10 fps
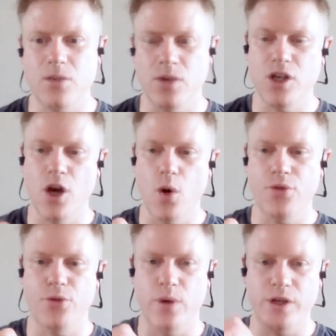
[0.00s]
when you go
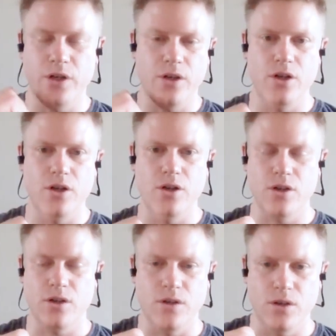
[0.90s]
through, when
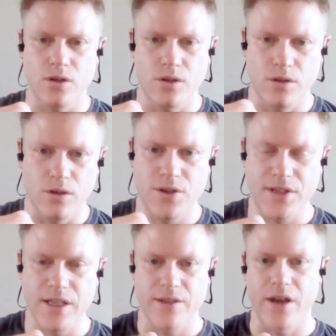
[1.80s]
you
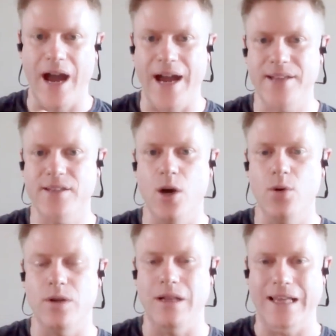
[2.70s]
see that the hands
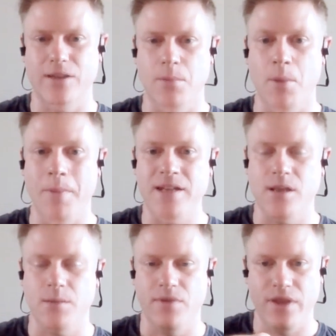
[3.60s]
go, like the
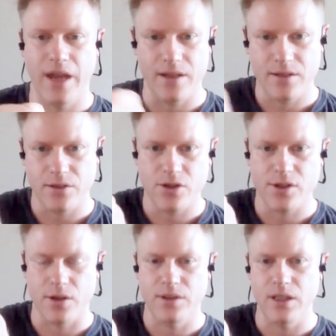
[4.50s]
momentum of the hands just
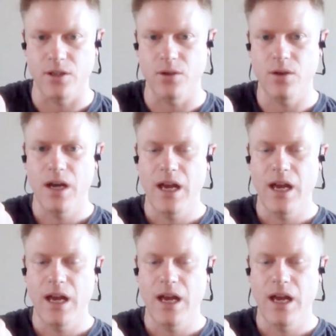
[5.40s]
continue,